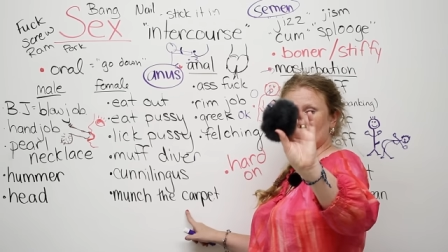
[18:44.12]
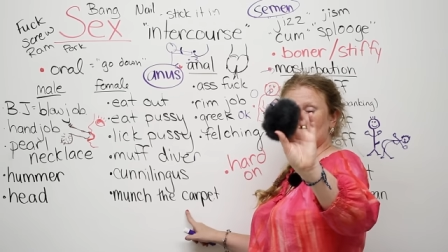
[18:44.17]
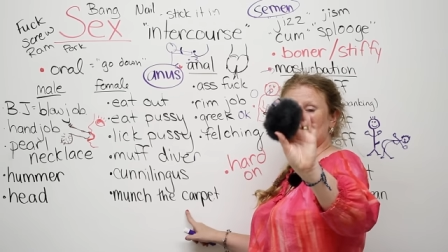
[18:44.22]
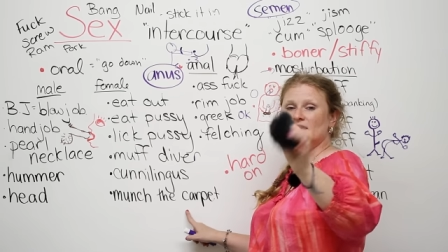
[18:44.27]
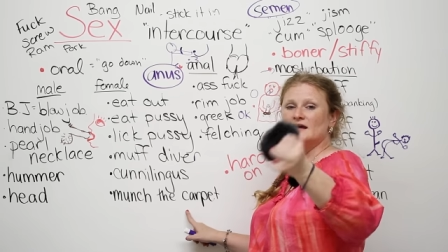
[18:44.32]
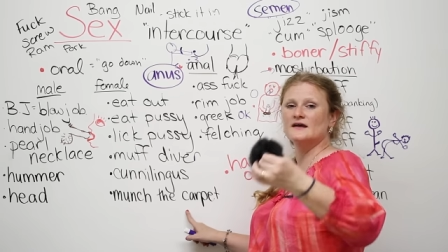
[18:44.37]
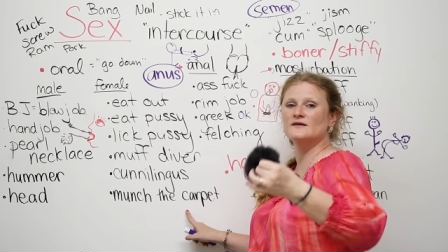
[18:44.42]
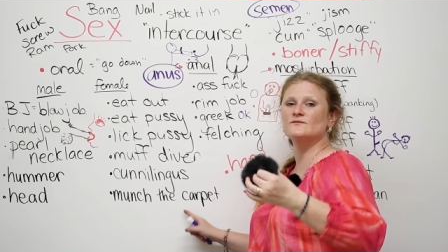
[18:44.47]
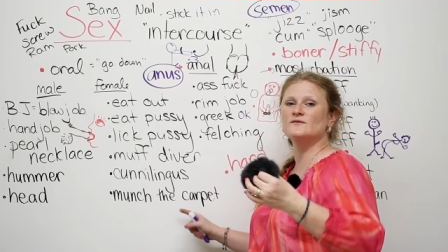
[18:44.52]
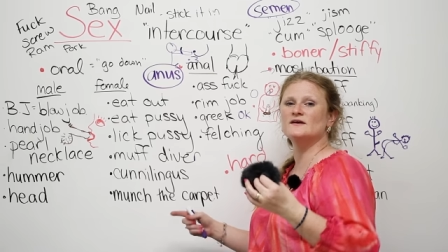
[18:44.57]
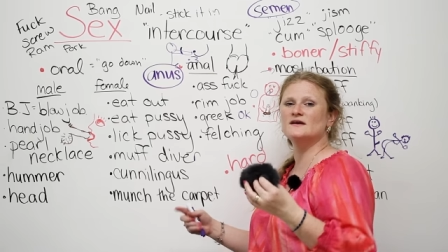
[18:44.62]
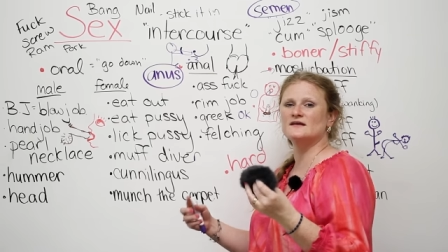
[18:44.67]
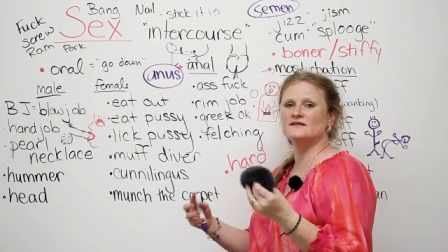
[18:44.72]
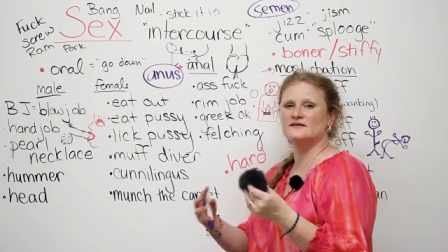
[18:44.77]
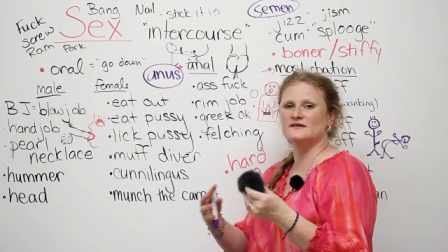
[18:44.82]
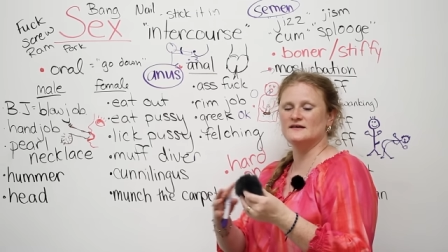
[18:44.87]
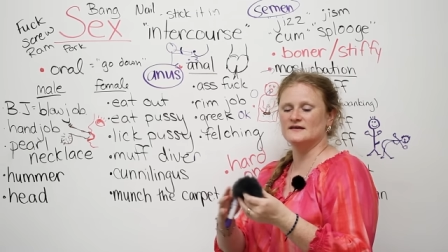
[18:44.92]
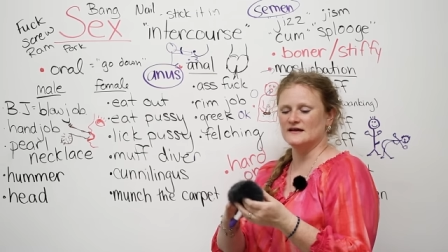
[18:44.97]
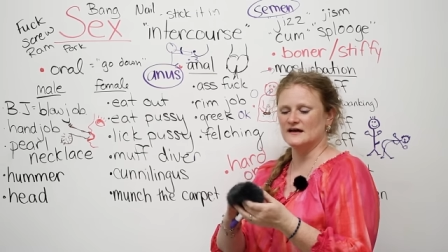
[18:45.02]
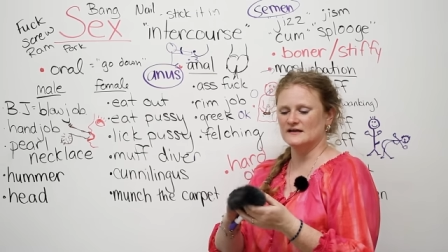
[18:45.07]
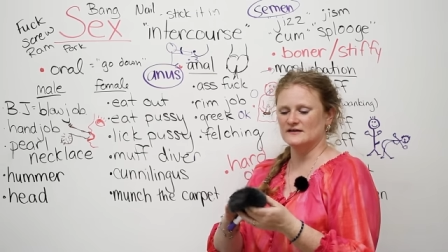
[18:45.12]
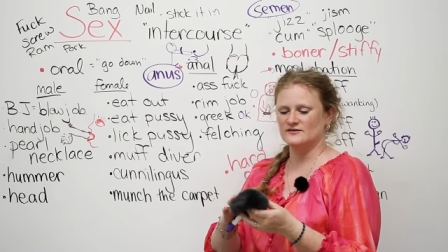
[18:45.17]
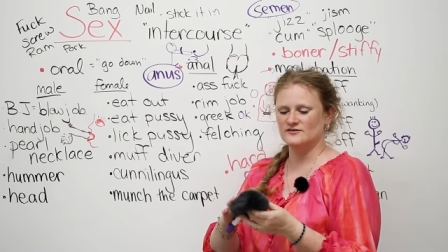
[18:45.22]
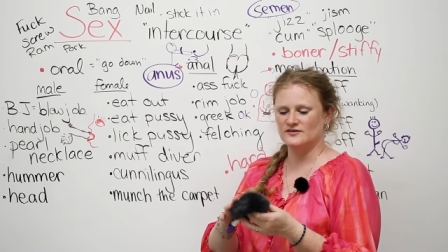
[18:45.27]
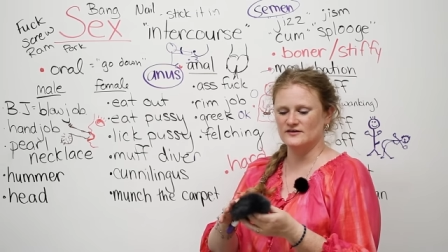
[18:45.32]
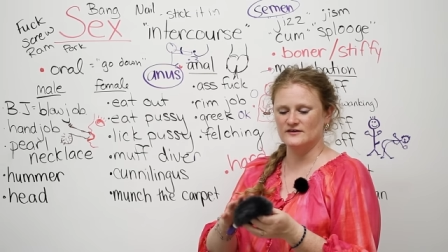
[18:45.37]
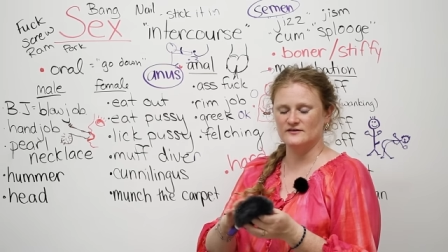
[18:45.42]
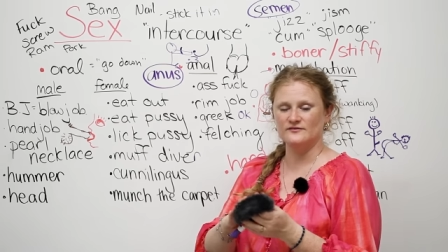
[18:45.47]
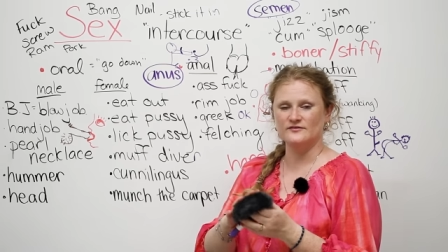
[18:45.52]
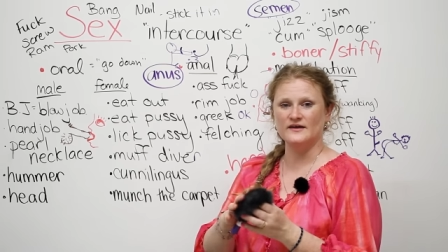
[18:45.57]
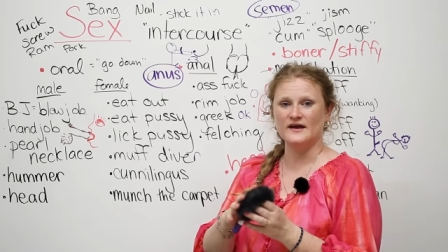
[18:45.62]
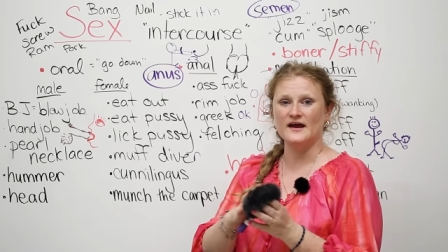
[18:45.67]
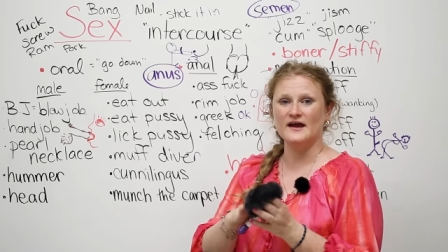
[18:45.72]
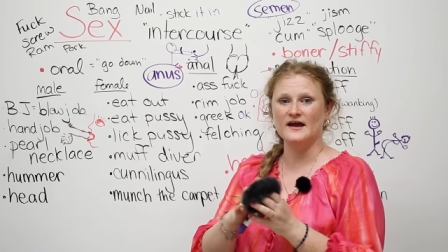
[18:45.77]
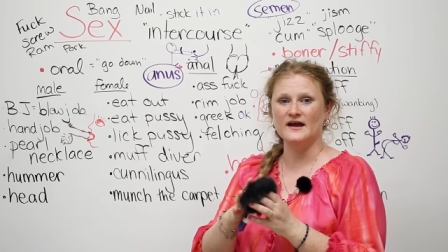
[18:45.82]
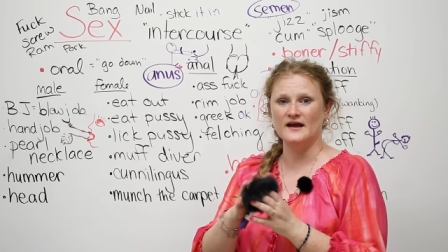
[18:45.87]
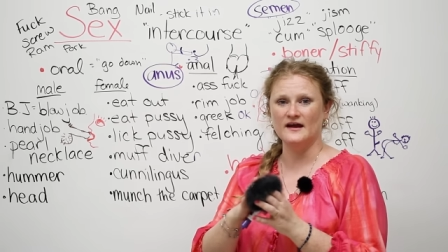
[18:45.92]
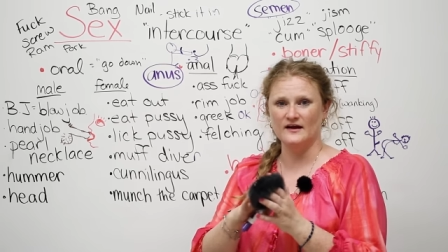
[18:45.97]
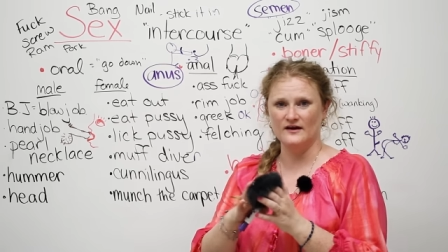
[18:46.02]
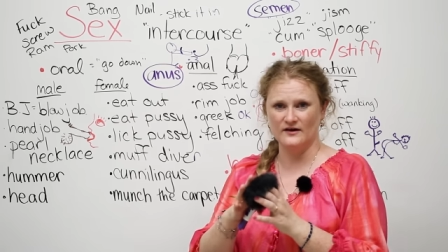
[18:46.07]
Again, we get the analogy of the
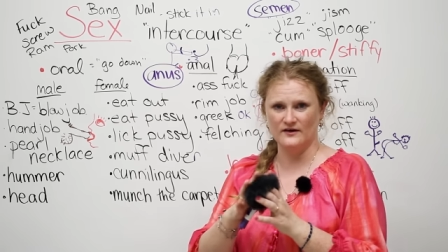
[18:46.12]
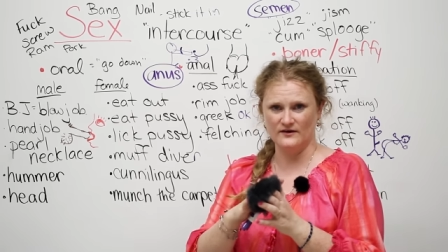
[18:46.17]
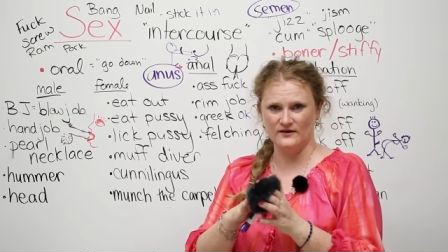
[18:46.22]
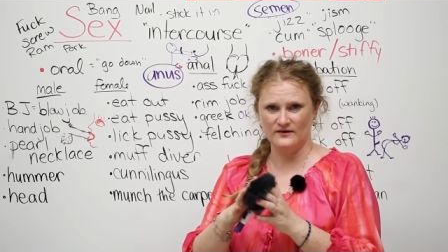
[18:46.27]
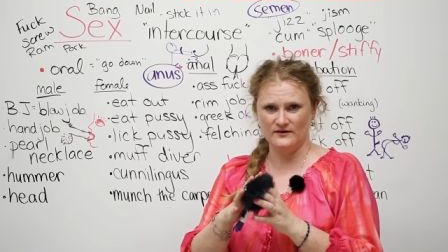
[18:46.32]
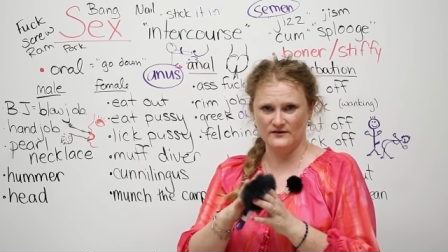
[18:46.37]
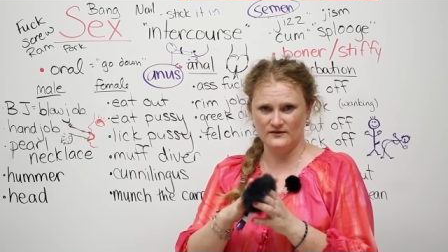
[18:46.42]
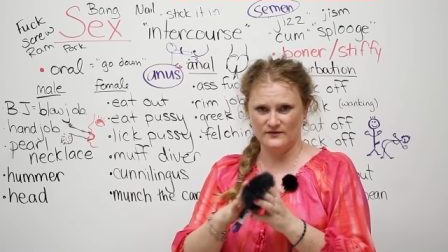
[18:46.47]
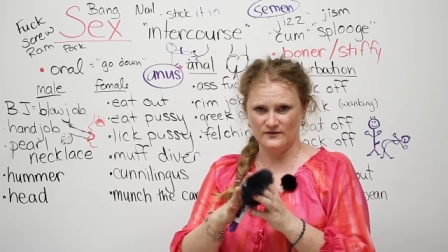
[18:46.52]
hair